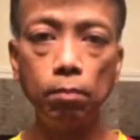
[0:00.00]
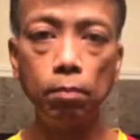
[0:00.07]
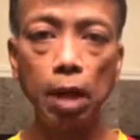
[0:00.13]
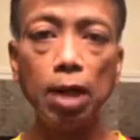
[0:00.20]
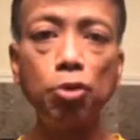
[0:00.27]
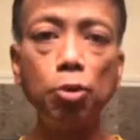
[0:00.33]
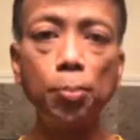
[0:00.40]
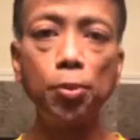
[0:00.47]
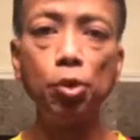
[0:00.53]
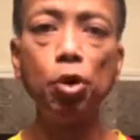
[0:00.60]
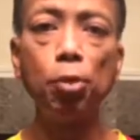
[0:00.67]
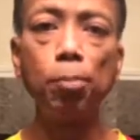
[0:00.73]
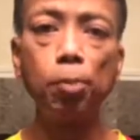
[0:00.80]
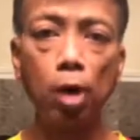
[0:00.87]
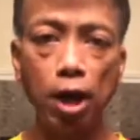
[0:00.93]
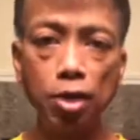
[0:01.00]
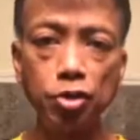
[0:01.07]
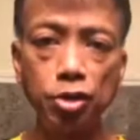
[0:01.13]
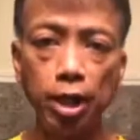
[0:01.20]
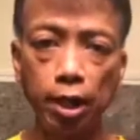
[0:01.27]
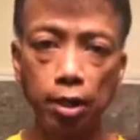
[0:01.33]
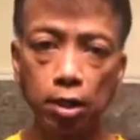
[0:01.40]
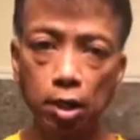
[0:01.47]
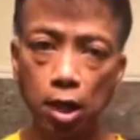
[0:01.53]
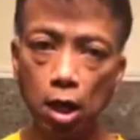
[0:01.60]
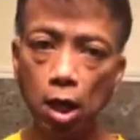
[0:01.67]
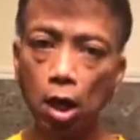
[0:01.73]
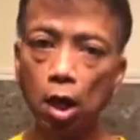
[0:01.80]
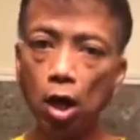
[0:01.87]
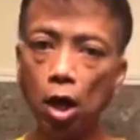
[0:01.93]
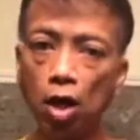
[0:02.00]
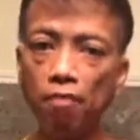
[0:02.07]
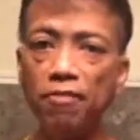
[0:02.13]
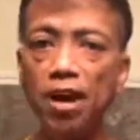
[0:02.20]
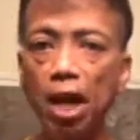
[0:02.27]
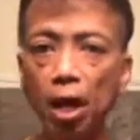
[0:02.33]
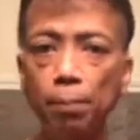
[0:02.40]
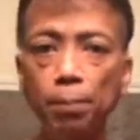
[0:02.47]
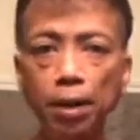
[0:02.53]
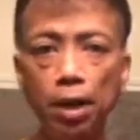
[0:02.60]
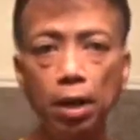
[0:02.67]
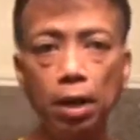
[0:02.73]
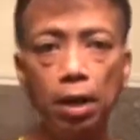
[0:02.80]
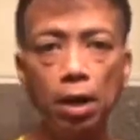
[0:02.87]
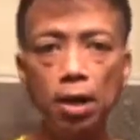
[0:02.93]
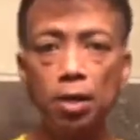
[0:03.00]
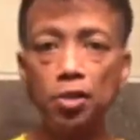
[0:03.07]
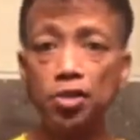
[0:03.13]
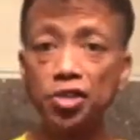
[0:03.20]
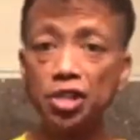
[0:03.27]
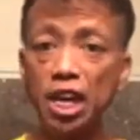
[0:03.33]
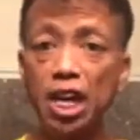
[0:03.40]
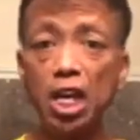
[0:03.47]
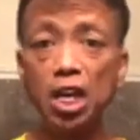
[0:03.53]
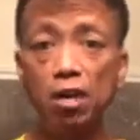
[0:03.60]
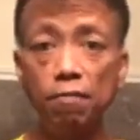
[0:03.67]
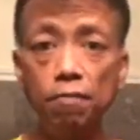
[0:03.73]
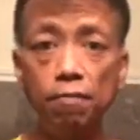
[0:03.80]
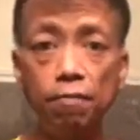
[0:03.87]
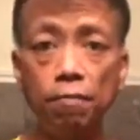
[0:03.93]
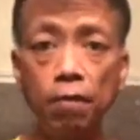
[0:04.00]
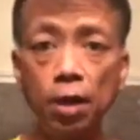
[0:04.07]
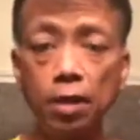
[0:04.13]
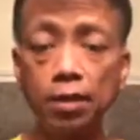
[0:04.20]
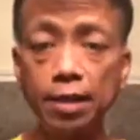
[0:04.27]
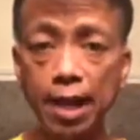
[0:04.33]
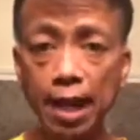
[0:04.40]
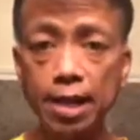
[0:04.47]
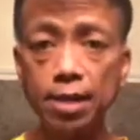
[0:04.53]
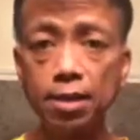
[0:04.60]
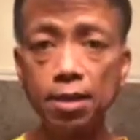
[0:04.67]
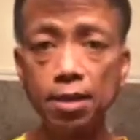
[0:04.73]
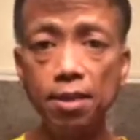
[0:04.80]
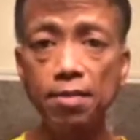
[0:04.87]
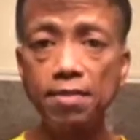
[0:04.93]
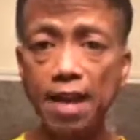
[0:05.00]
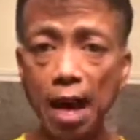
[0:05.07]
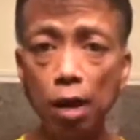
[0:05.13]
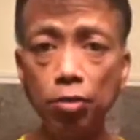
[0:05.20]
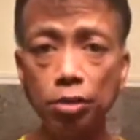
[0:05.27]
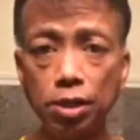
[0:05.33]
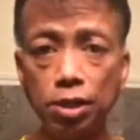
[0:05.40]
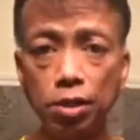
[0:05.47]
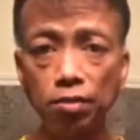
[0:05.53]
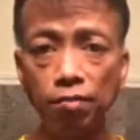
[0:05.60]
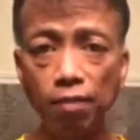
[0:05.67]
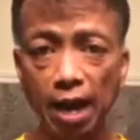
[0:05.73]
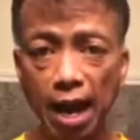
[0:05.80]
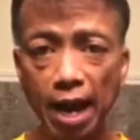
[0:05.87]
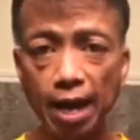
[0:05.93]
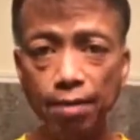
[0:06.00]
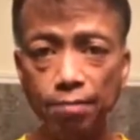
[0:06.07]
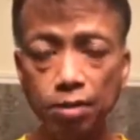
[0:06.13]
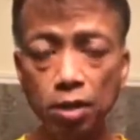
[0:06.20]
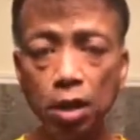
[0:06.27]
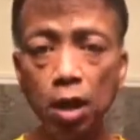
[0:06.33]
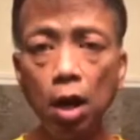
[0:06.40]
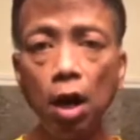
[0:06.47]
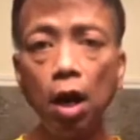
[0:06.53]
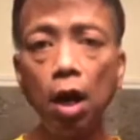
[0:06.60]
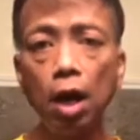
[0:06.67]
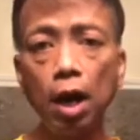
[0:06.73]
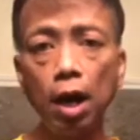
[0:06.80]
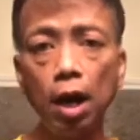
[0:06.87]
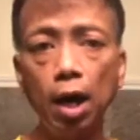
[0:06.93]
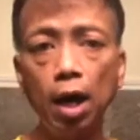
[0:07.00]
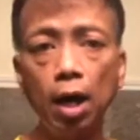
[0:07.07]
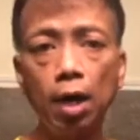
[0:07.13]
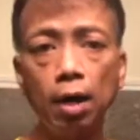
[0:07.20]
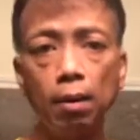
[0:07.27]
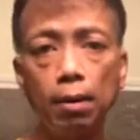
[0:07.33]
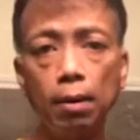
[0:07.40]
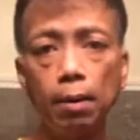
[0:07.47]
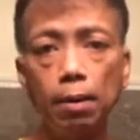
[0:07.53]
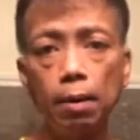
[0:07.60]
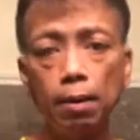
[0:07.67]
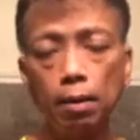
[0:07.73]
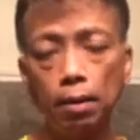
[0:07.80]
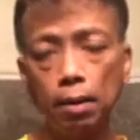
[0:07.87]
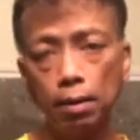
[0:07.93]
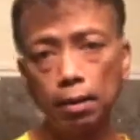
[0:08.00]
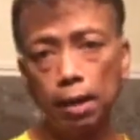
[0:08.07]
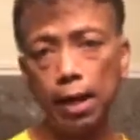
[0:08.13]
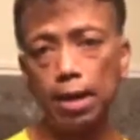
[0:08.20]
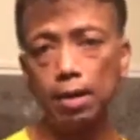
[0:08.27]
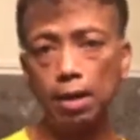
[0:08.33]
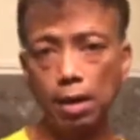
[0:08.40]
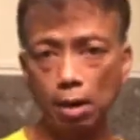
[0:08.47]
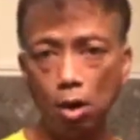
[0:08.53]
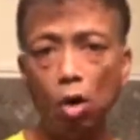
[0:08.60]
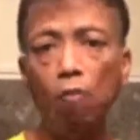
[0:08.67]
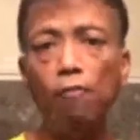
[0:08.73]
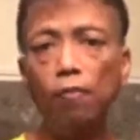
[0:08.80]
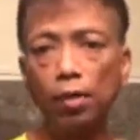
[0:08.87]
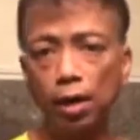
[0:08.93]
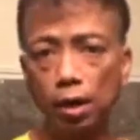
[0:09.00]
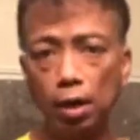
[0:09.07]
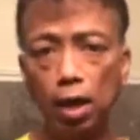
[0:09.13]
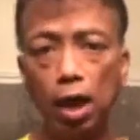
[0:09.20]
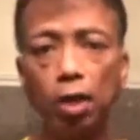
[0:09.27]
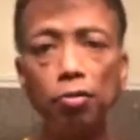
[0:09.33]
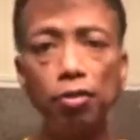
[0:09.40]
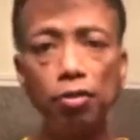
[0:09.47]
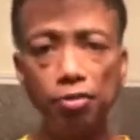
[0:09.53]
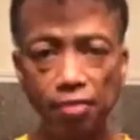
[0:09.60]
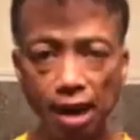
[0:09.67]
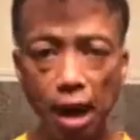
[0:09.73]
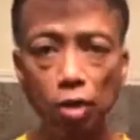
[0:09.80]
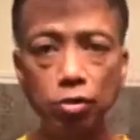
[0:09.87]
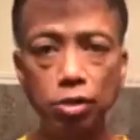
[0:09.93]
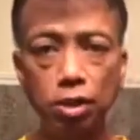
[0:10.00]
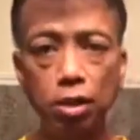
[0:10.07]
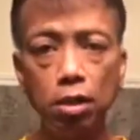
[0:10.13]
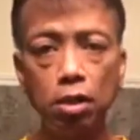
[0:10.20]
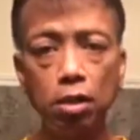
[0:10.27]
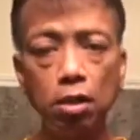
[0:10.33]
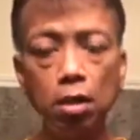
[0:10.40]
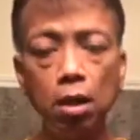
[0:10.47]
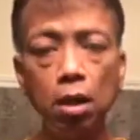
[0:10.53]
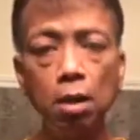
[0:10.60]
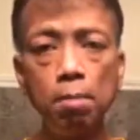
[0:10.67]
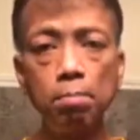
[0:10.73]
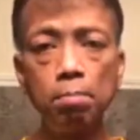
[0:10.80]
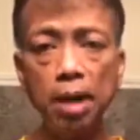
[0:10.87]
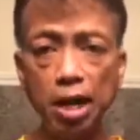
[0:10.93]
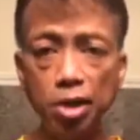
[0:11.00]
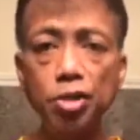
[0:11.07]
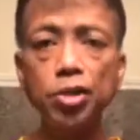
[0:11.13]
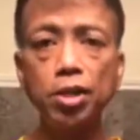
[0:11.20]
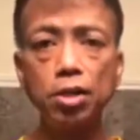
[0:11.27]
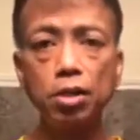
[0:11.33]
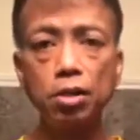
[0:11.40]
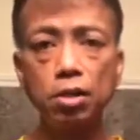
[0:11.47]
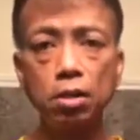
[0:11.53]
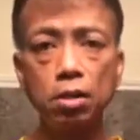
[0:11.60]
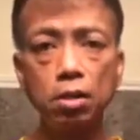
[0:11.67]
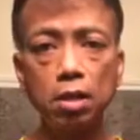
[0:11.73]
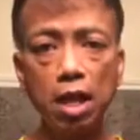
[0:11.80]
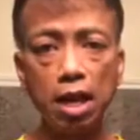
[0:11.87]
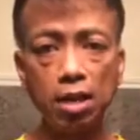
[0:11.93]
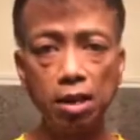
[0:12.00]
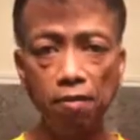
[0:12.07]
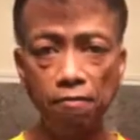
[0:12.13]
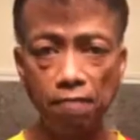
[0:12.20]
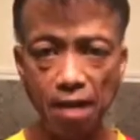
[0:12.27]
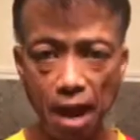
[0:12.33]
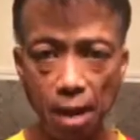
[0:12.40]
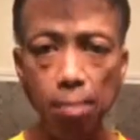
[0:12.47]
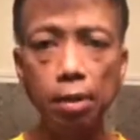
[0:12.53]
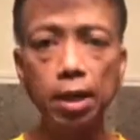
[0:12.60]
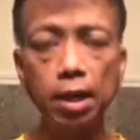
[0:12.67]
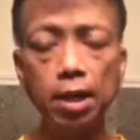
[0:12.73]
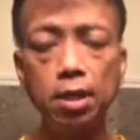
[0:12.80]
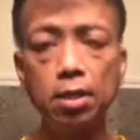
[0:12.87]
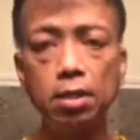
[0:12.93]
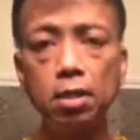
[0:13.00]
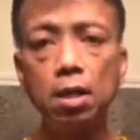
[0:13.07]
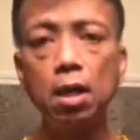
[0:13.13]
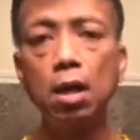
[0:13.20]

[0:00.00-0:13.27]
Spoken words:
entrepreneur project of helping save tens and thousands of lives and hopefully 100,000 patients and their families,